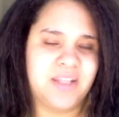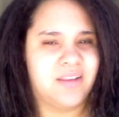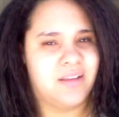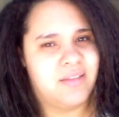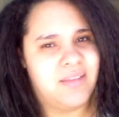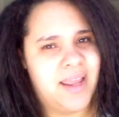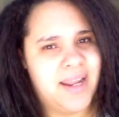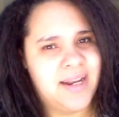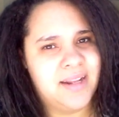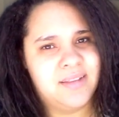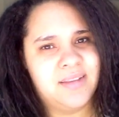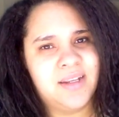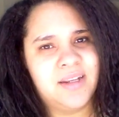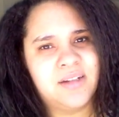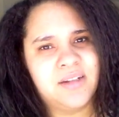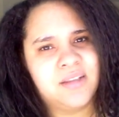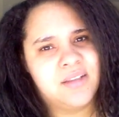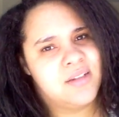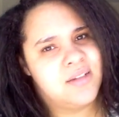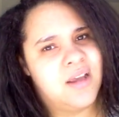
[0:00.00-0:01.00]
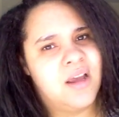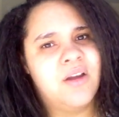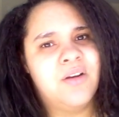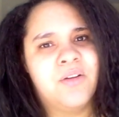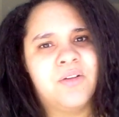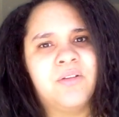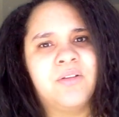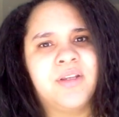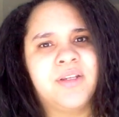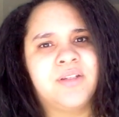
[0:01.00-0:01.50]
And the light at the end of the
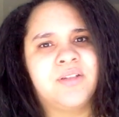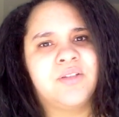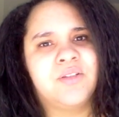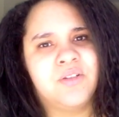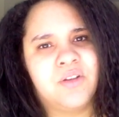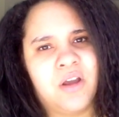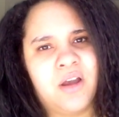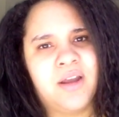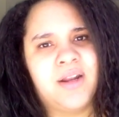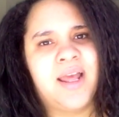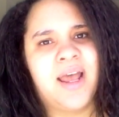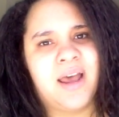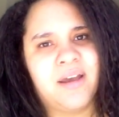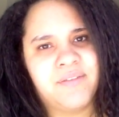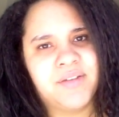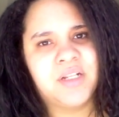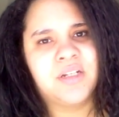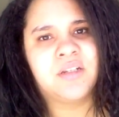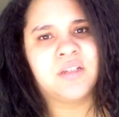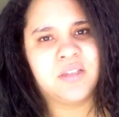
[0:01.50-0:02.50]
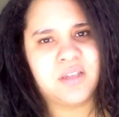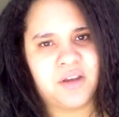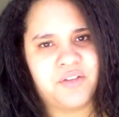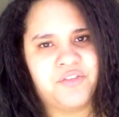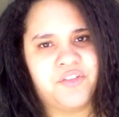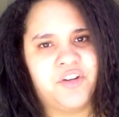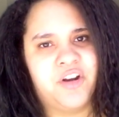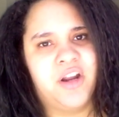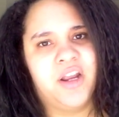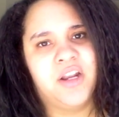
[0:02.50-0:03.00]
tunnel is not having to
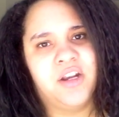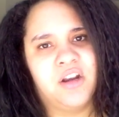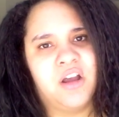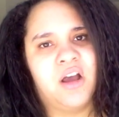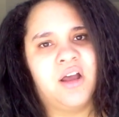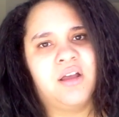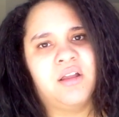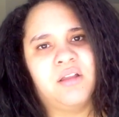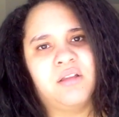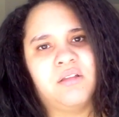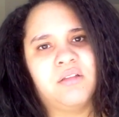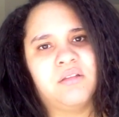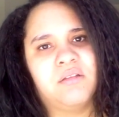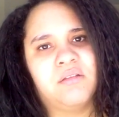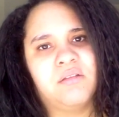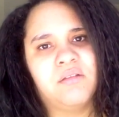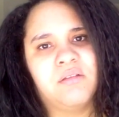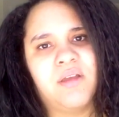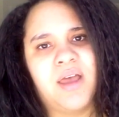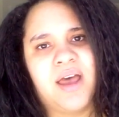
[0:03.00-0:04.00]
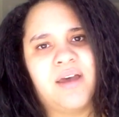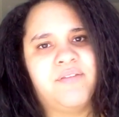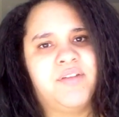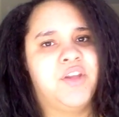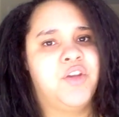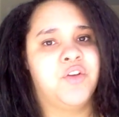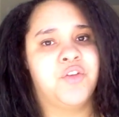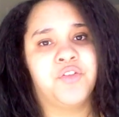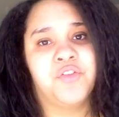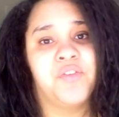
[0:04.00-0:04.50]
suffer and not
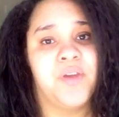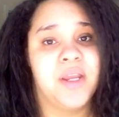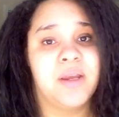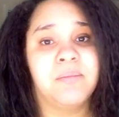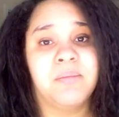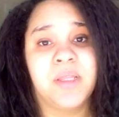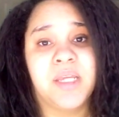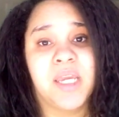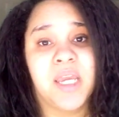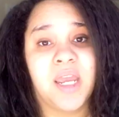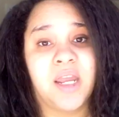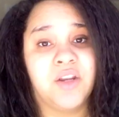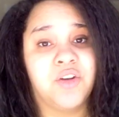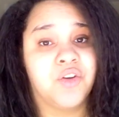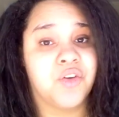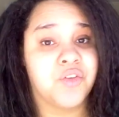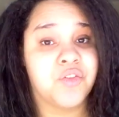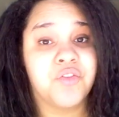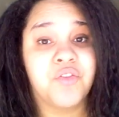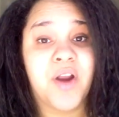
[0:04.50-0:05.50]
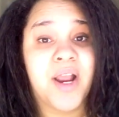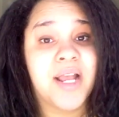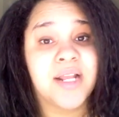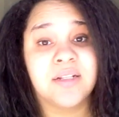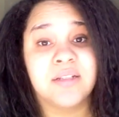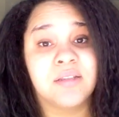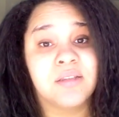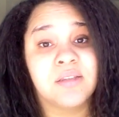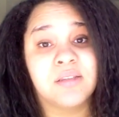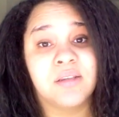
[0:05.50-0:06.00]
having your family and your
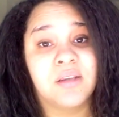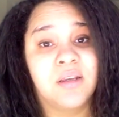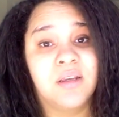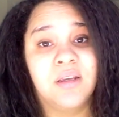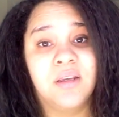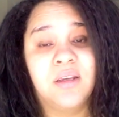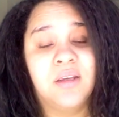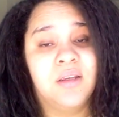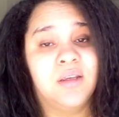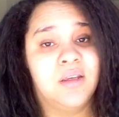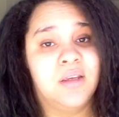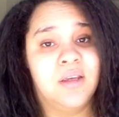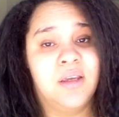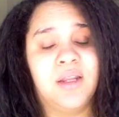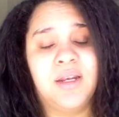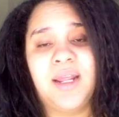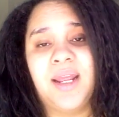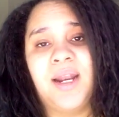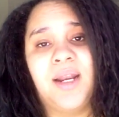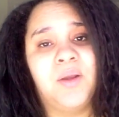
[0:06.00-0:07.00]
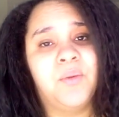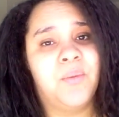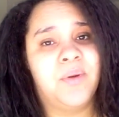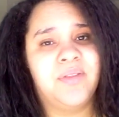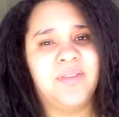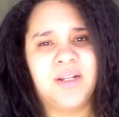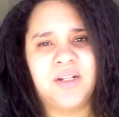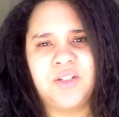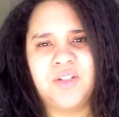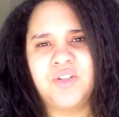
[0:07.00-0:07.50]
friends and
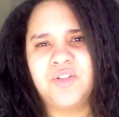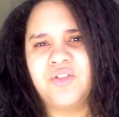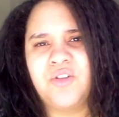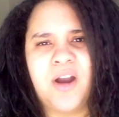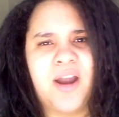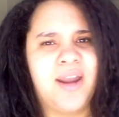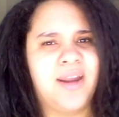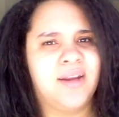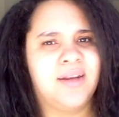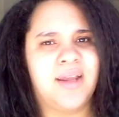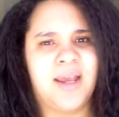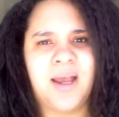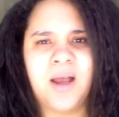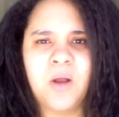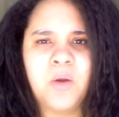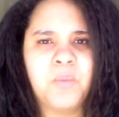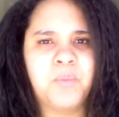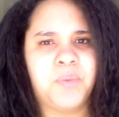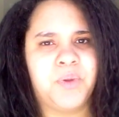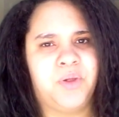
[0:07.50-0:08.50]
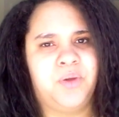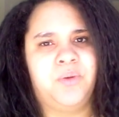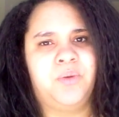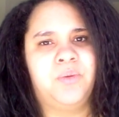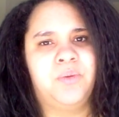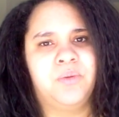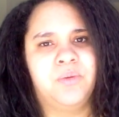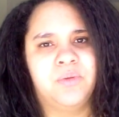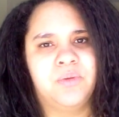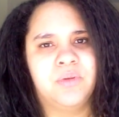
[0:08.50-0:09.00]
anyone that's trying to help
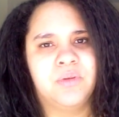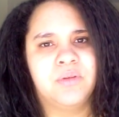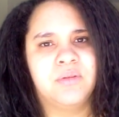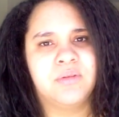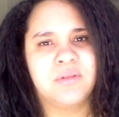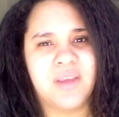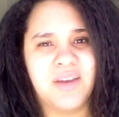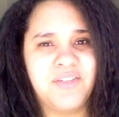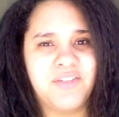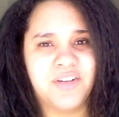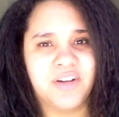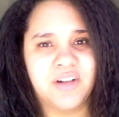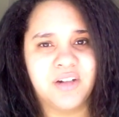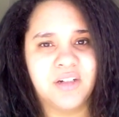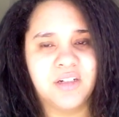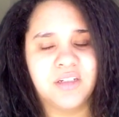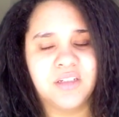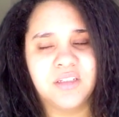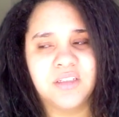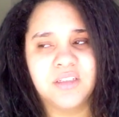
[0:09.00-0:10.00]
you suffer.